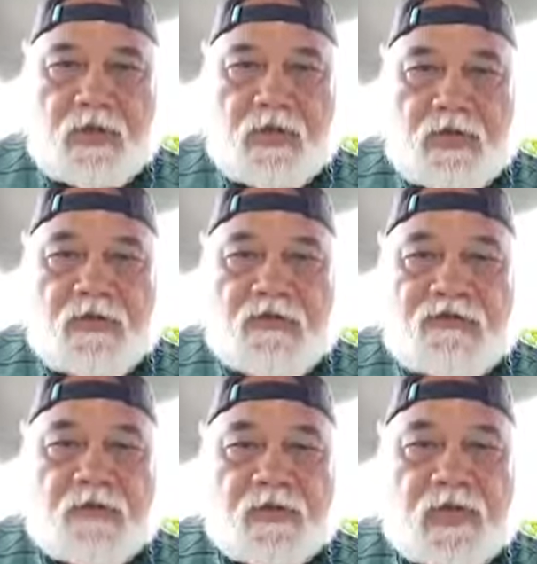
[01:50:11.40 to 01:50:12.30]
Who
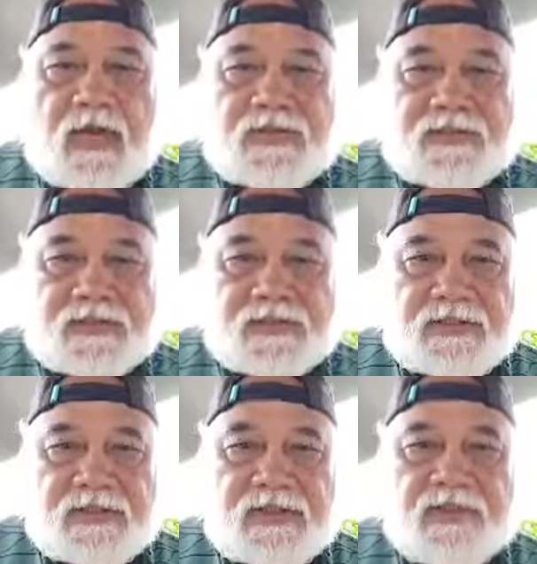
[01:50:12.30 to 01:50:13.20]

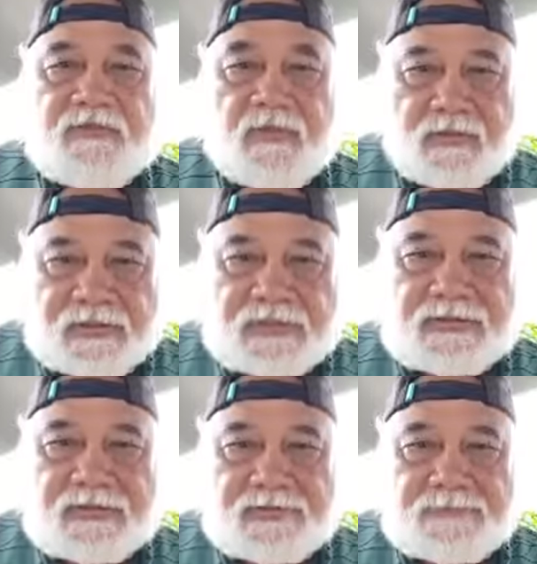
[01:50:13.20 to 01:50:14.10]
fertilizes the
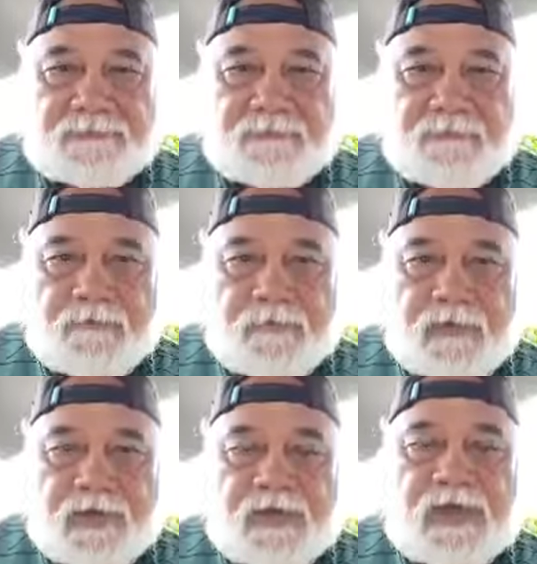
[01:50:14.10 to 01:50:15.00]
forest
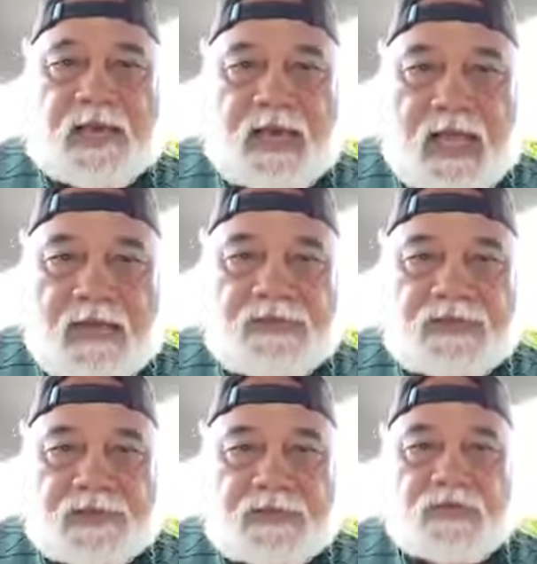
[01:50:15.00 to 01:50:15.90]
that
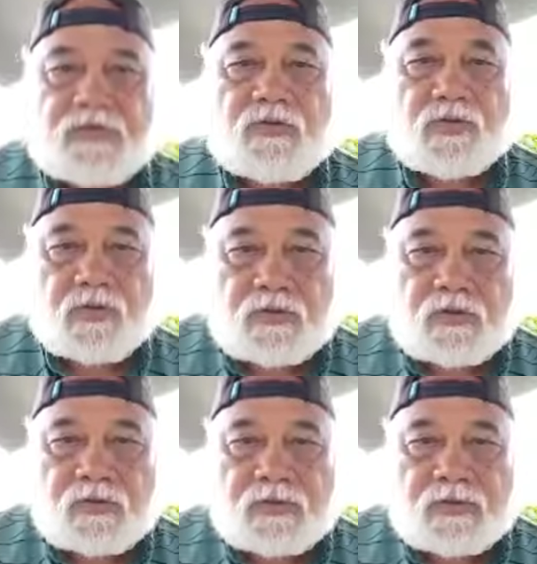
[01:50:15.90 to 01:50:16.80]
allows it to grow
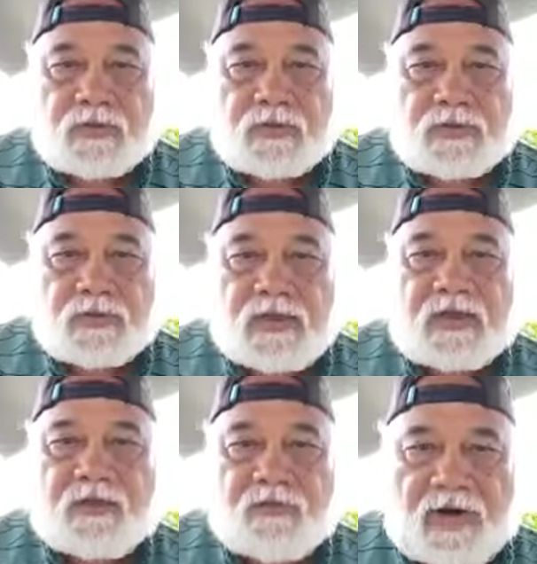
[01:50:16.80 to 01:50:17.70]

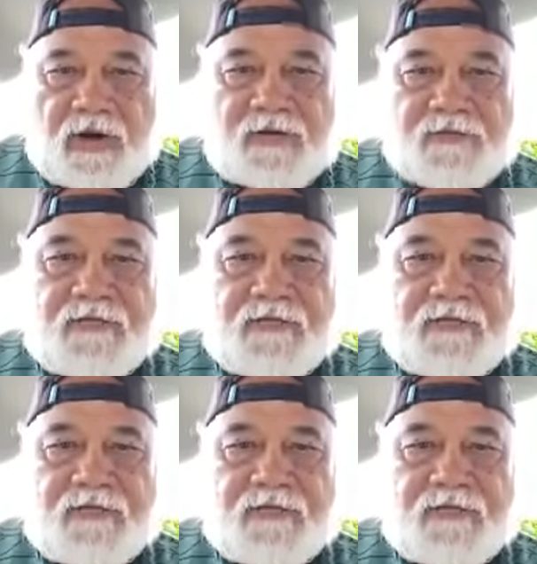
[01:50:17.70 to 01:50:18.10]
and thrive?